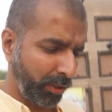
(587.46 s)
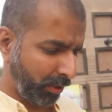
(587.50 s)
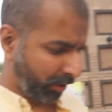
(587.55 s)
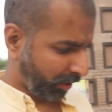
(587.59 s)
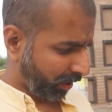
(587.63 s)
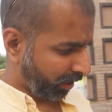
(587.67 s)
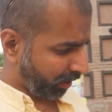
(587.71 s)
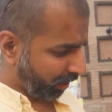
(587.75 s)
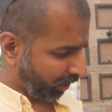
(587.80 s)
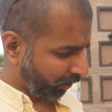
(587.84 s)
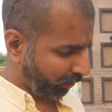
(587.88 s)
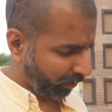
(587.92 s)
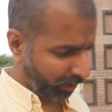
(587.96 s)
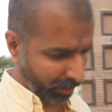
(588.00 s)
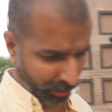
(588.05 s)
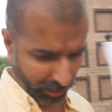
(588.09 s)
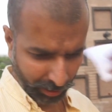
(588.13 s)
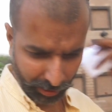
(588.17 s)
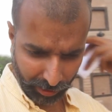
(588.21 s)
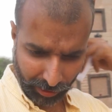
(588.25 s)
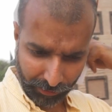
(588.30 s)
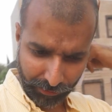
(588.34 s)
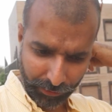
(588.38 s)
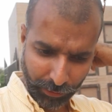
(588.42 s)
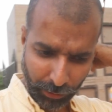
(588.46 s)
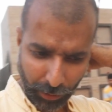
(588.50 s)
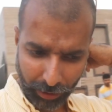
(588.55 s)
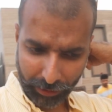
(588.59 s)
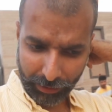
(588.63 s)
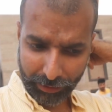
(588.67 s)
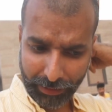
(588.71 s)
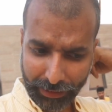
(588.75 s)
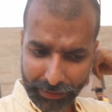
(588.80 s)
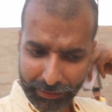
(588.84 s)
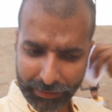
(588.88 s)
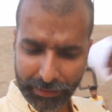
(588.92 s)
to run down a few
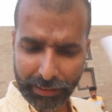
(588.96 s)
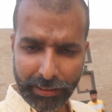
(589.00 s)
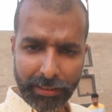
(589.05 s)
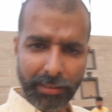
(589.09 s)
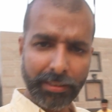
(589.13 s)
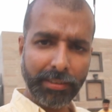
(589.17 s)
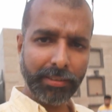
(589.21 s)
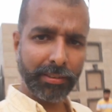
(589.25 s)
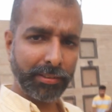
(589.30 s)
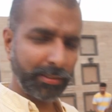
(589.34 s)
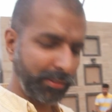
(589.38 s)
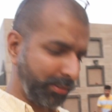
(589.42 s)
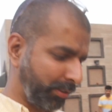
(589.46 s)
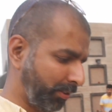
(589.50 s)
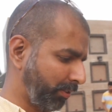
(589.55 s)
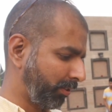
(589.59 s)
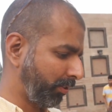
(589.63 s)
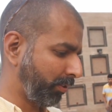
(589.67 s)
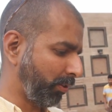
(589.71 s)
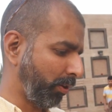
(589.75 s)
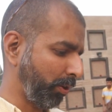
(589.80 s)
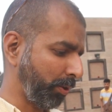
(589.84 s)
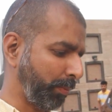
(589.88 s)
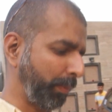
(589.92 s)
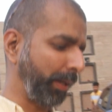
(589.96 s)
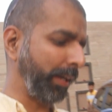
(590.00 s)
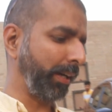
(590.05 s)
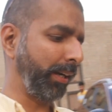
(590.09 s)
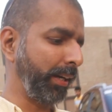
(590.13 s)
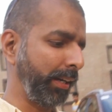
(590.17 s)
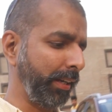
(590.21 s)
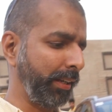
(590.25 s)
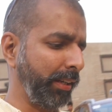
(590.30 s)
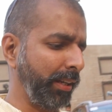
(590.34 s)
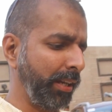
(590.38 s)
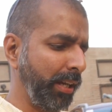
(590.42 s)
other things that caught my
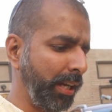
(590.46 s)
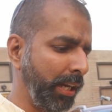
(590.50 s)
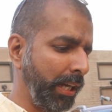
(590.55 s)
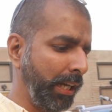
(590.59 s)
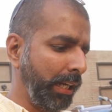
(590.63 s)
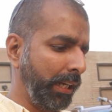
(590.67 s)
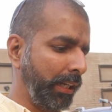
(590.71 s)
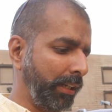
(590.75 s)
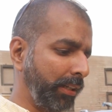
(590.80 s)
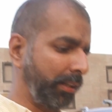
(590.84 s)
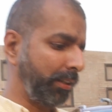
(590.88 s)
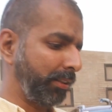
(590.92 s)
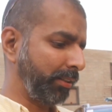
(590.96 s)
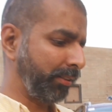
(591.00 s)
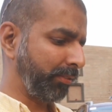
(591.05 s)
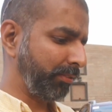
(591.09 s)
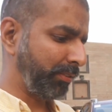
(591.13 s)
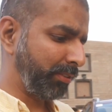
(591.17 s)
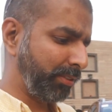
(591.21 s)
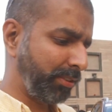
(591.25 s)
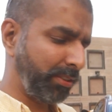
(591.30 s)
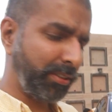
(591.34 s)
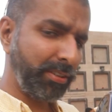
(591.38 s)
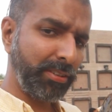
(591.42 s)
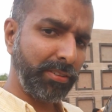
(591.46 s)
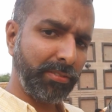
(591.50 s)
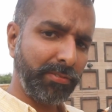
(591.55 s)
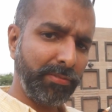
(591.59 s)
eye. The